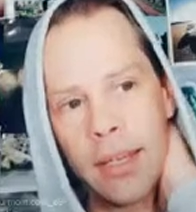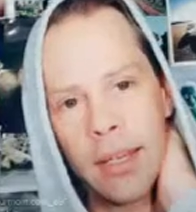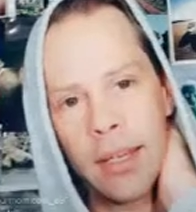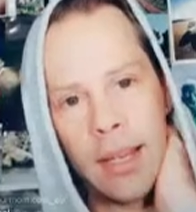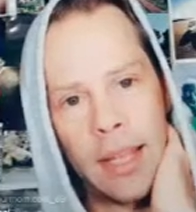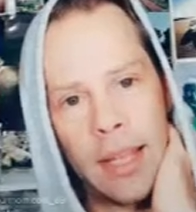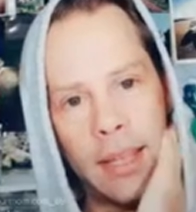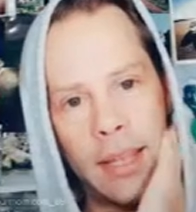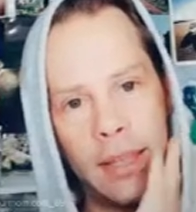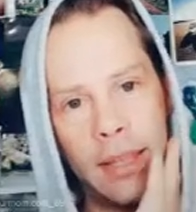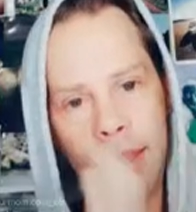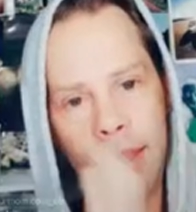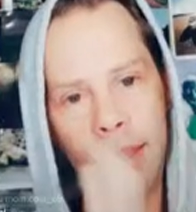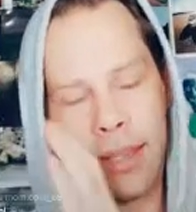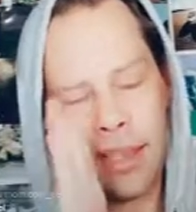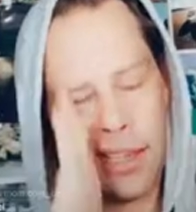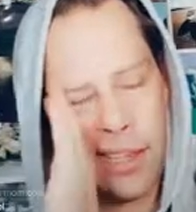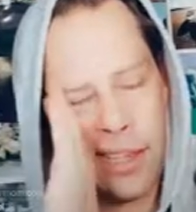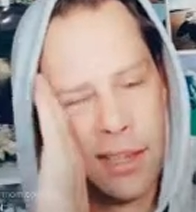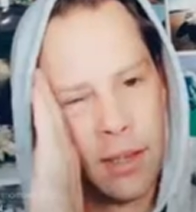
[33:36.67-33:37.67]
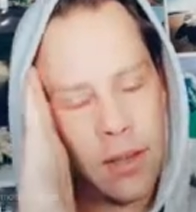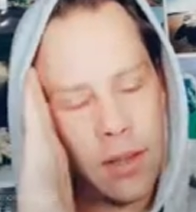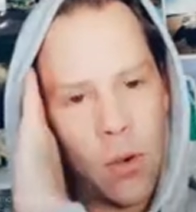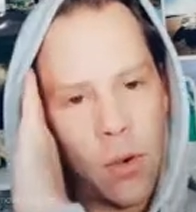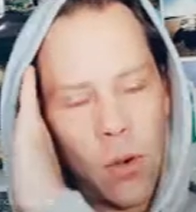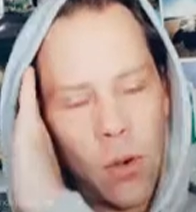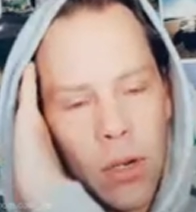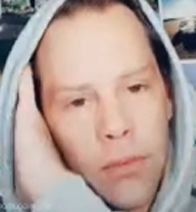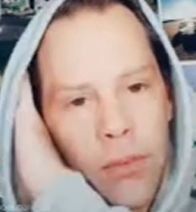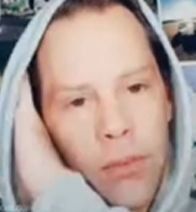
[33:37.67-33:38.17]
Like
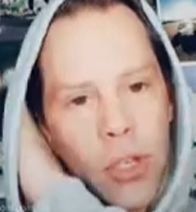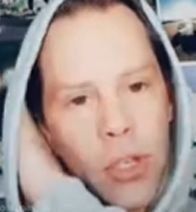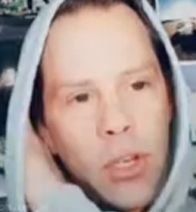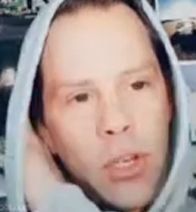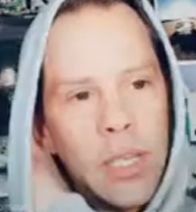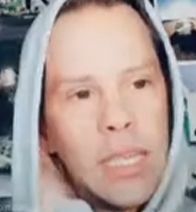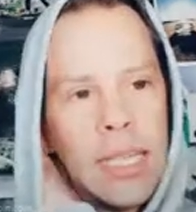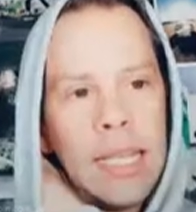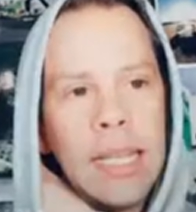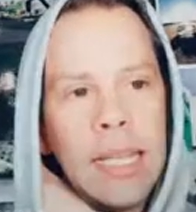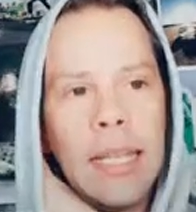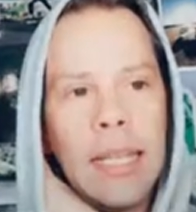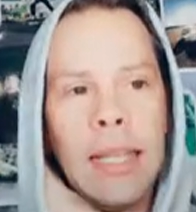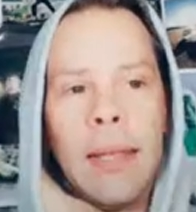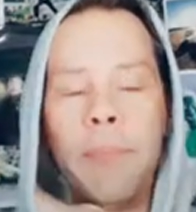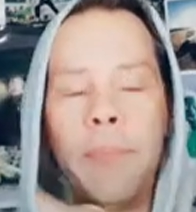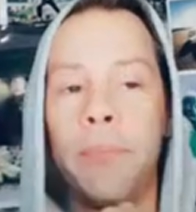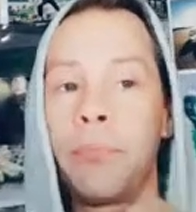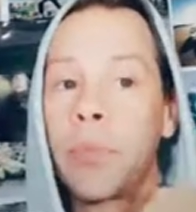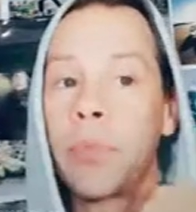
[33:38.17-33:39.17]
Call of Duty.